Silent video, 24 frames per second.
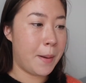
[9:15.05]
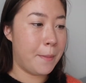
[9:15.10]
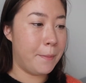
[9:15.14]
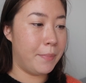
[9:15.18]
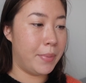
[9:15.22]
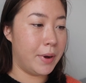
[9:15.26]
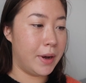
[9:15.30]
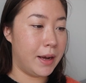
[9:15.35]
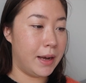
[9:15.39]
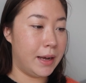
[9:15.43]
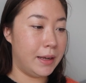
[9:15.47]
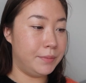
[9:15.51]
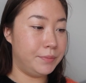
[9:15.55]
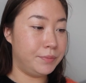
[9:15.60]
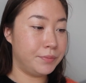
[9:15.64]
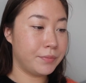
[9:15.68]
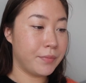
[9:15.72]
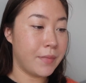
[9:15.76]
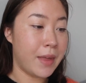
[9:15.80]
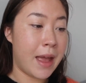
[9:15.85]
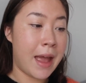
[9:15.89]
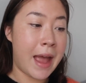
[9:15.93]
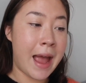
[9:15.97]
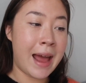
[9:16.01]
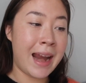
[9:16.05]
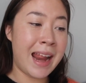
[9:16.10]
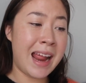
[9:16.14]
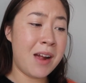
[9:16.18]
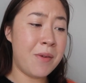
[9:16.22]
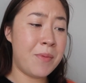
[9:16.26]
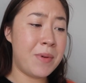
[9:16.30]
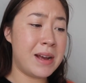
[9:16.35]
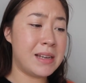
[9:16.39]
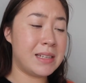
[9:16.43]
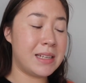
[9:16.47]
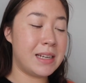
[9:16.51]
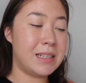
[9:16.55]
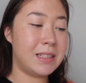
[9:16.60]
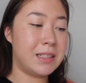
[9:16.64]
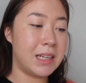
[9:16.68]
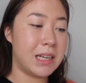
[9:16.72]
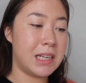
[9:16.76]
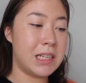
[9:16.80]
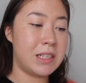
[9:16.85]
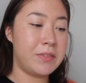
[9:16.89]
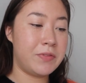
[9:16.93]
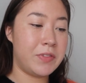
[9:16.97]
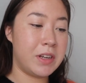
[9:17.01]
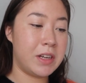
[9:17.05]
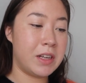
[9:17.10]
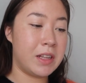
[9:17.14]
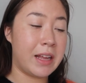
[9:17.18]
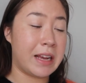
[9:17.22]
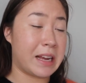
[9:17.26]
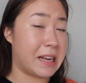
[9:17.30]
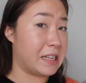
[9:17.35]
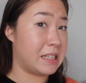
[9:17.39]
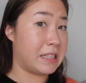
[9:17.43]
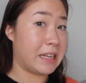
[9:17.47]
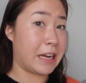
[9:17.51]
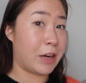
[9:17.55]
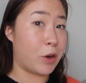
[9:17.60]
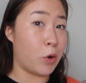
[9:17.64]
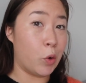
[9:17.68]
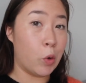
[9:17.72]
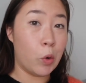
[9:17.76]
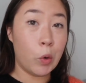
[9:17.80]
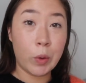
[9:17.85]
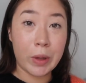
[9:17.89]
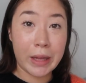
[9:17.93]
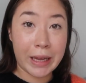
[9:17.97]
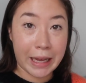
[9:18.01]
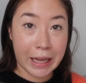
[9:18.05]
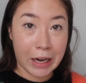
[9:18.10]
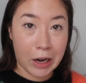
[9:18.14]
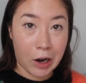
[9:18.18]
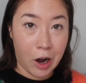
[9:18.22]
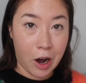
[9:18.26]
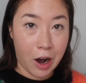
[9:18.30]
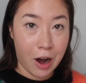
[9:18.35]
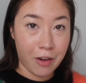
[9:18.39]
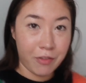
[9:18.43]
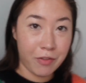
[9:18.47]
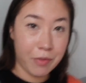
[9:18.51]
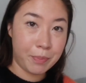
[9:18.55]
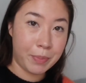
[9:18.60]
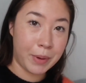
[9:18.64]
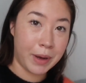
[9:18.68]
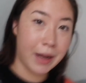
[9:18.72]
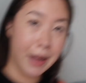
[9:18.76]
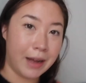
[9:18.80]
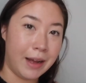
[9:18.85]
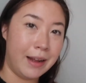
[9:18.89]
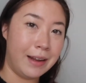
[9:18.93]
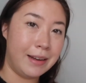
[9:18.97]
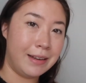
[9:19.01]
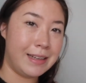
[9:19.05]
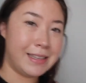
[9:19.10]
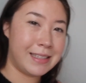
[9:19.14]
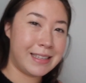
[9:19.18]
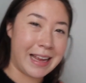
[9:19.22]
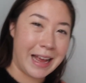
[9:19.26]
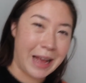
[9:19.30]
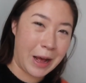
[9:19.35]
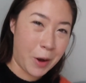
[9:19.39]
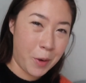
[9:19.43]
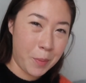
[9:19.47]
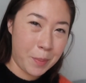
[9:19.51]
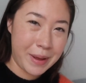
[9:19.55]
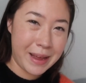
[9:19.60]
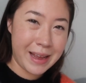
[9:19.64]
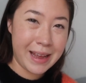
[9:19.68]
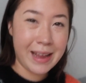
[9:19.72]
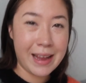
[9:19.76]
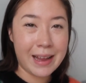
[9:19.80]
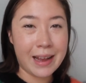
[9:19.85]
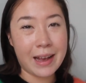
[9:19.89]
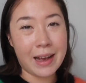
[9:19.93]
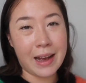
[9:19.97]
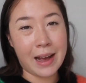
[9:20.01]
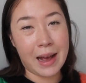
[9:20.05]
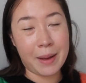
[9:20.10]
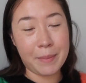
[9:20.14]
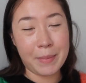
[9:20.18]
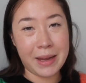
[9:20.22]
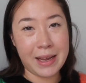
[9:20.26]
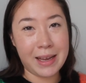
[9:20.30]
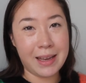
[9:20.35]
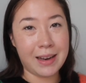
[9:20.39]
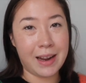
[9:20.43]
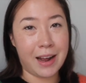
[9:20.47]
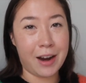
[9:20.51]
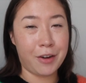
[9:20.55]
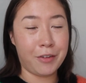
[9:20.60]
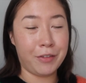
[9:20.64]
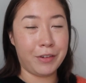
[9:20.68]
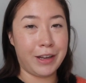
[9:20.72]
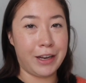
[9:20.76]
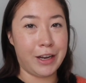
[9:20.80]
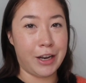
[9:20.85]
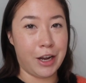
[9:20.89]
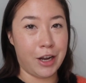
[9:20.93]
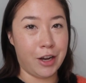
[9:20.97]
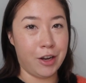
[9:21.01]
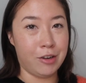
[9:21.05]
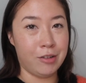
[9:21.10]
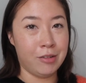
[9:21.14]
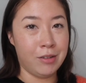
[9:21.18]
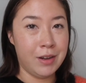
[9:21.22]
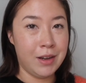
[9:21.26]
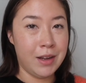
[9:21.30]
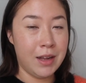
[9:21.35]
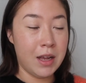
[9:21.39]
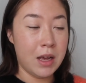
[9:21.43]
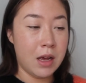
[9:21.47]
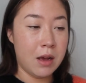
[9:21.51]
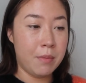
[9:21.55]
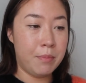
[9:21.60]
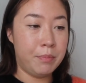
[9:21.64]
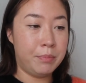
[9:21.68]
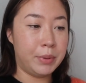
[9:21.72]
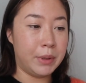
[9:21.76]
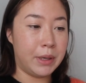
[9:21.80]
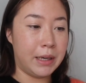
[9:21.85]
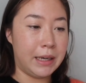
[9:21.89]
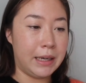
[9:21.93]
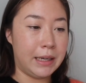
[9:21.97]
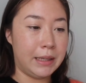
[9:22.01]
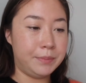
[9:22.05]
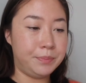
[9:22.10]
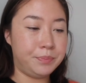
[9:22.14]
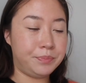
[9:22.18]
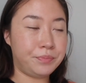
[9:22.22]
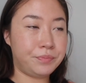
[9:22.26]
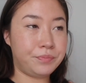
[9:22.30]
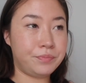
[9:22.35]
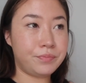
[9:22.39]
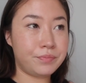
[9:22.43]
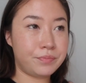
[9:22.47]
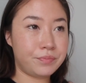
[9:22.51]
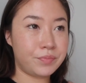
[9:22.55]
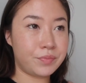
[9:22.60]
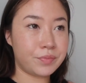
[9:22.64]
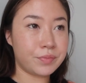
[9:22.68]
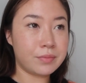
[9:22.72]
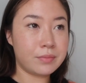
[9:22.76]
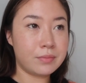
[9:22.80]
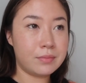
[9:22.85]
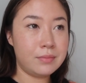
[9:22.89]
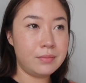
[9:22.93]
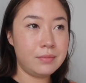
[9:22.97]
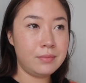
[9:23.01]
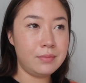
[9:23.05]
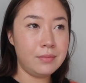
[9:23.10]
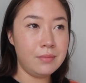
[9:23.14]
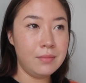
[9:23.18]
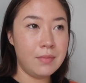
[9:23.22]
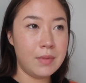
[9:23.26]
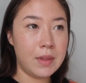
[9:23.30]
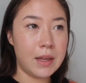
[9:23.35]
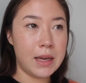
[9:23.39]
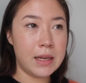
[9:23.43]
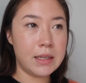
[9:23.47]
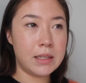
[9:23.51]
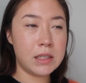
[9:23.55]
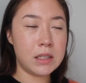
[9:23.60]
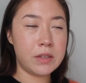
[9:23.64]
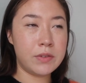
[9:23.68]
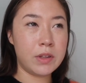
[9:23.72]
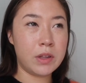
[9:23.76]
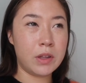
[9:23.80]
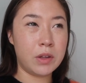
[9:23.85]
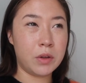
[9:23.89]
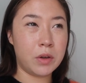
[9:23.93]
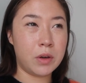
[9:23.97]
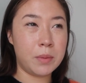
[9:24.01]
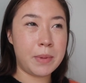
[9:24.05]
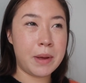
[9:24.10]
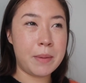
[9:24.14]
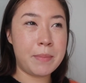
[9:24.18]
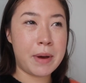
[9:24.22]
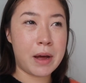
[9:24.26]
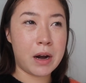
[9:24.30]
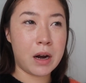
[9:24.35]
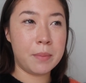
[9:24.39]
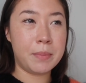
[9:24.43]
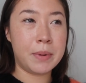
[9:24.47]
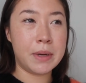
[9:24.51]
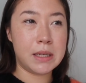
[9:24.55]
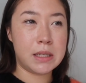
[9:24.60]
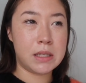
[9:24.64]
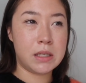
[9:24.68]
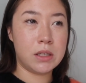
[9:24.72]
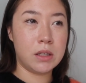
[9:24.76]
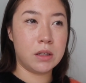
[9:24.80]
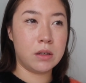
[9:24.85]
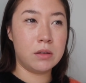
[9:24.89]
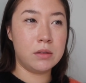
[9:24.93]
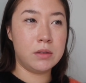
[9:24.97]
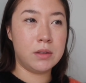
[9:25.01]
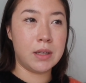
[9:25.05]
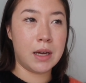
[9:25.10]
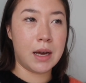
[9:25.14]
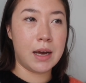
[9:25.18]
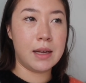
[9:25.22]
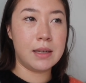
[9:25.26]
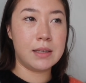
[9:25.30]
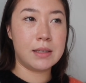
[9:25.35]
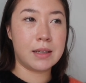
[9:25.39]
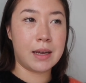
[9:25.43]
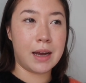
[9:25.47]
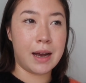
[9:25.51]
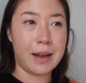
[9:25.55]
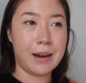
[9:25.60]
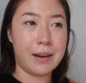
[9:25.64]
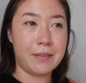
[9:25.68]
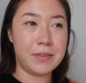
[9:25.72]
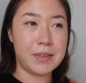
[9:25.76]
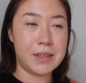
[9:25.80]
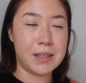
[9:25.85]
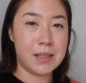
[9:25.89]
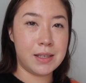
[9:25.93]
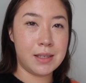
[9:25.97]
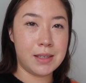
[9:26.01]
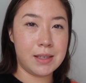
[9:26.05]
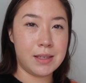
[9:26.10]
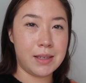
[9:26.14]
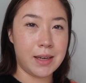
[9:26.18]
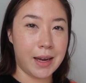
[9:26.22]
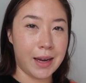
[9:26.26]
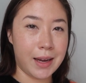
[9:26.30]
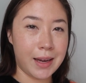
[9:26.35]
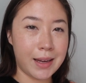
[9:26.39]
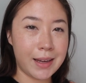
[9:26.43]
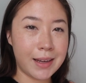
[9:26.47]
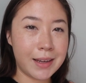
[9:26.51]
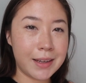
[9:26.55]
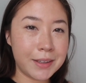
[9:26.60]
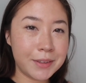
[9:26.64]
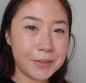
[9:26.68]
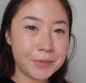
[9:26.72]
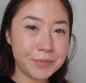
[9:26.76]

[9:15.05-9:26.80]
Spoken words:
but anyways, it does feel like it's like cooling it off, but is it helping? I mean, I don't really know, but it does feel a little bit better, but it still does kind of sting.